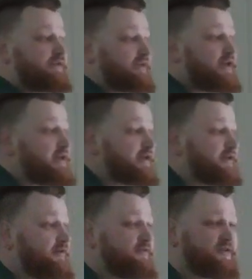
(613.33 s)
like
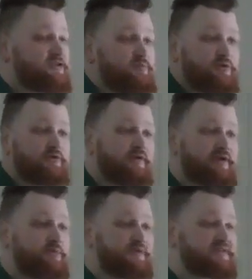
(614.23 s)
the community
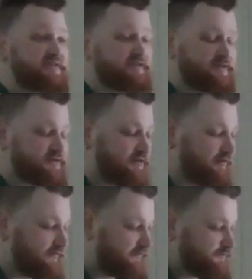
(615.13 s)
that we seek to
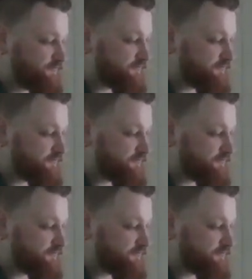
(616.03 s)
serve.